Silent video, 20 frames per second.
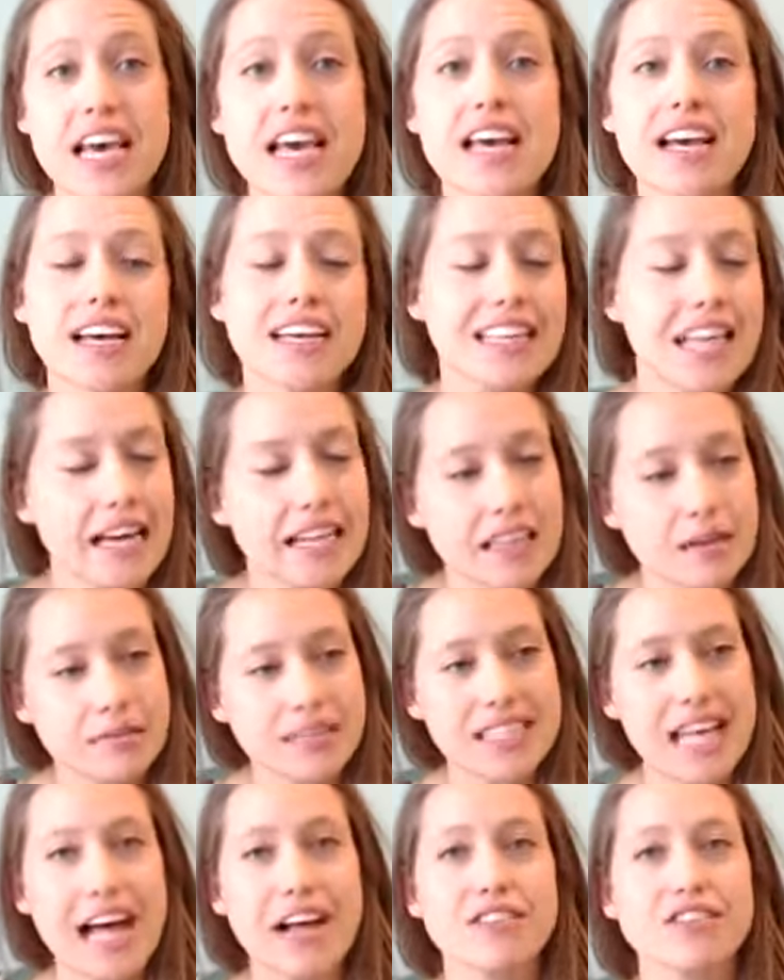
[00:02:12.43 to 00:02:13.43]
collect
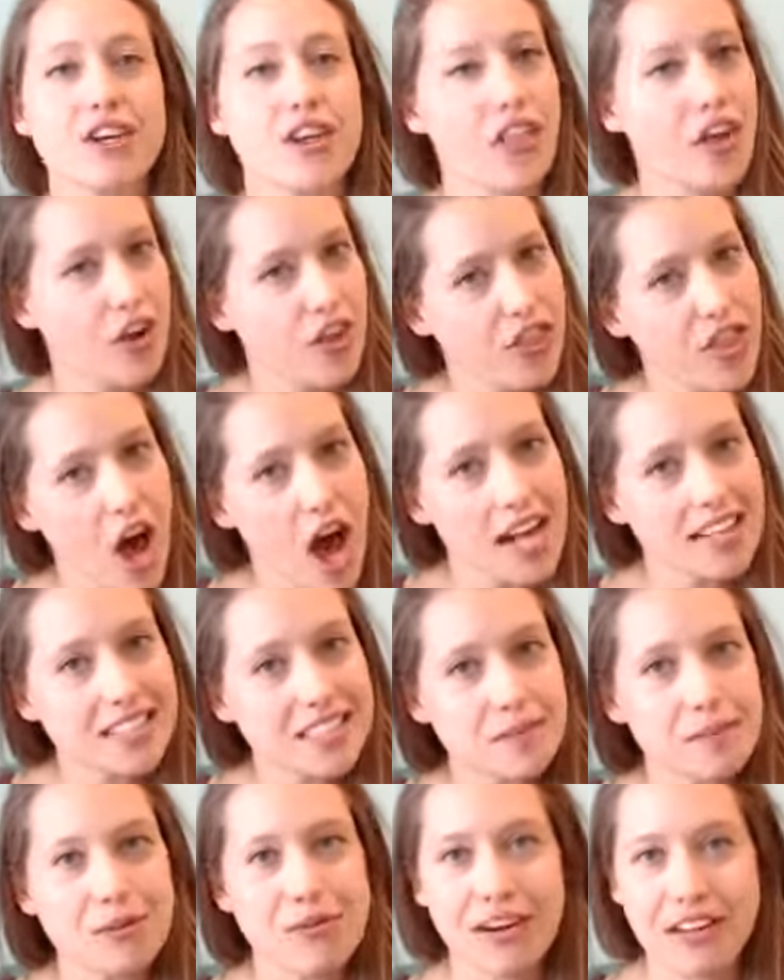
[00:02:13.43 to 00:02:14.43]
themselves or their thoughts to
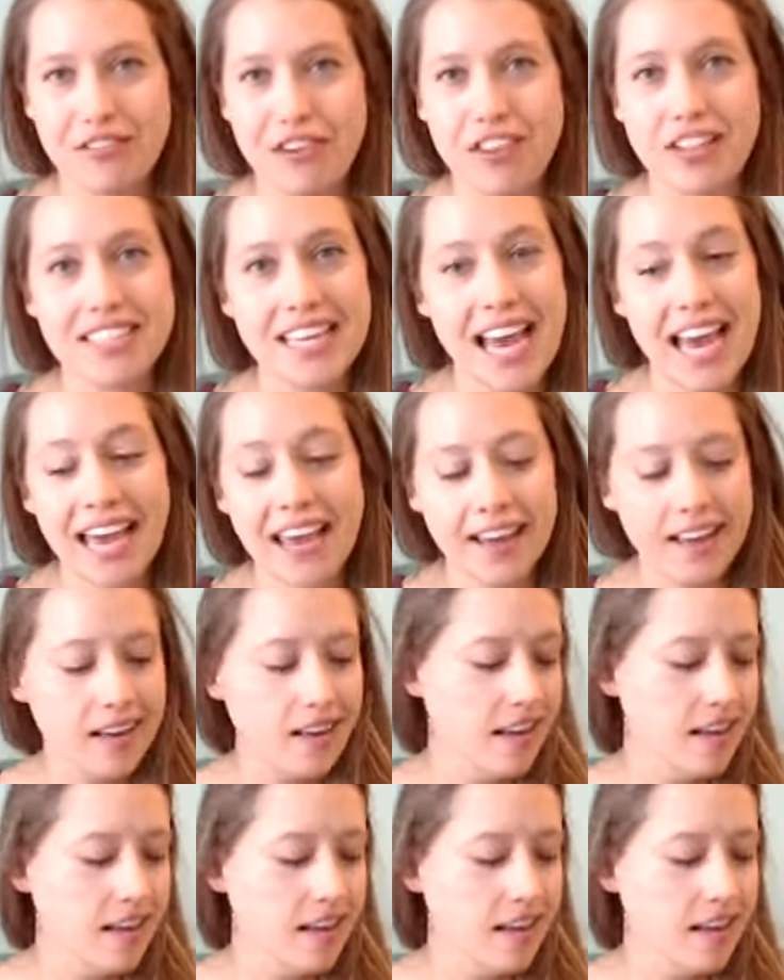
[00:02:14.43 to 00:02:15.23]
be ready for the day.